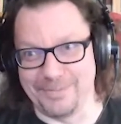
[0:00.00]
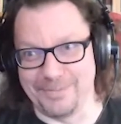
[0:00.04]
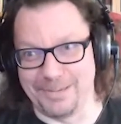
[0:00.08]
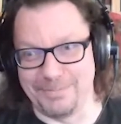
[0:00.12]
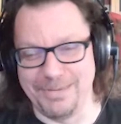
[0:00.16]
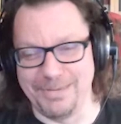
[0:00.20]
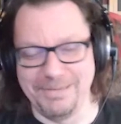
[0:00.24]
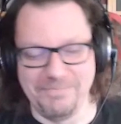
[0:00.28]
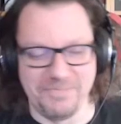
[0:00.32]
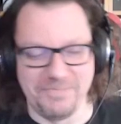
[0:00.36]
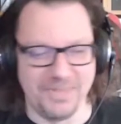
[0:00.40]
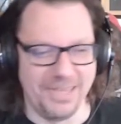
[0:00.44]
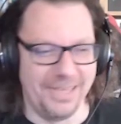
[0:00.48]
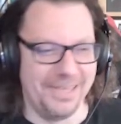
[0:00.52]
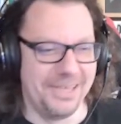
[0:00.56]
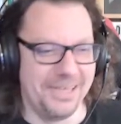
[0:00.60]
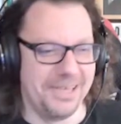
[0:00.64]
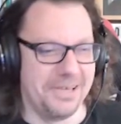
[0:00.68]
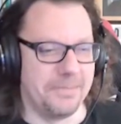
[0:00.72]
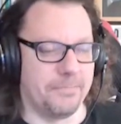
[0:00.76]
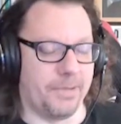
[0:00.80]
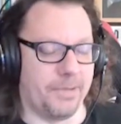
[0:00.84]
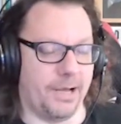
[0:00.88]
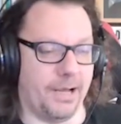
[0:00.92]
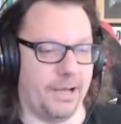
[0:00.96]
maybe,
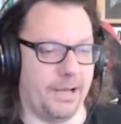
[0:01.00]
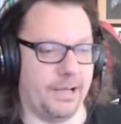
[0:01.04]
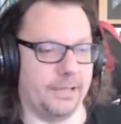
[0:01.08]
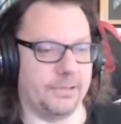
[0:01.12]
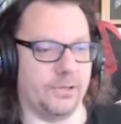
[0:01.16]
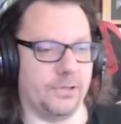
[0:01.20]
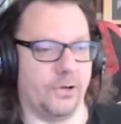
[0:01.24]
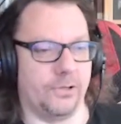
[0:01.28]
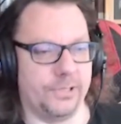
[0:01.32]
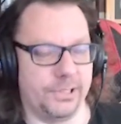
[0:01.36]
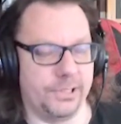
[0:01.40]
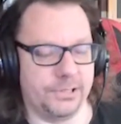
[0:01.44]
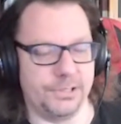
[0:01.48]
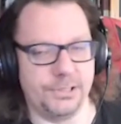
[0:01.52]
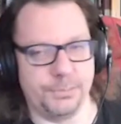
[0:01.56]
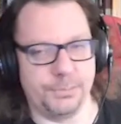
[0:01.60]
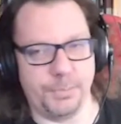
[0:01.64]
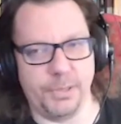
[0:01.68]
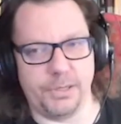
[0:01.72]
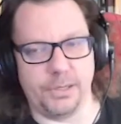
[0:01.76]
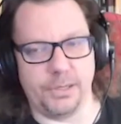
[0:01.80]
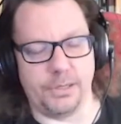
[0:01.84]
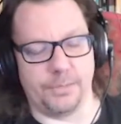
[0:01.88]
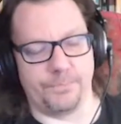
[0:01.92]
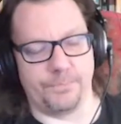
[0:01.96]
but honestly
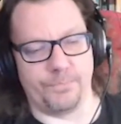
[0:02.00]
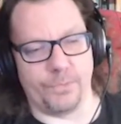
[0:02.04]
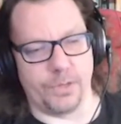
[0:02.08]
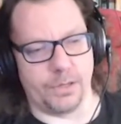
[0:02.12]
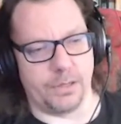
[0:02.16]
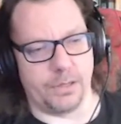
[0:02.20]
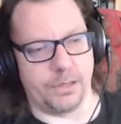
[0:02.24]
speaking,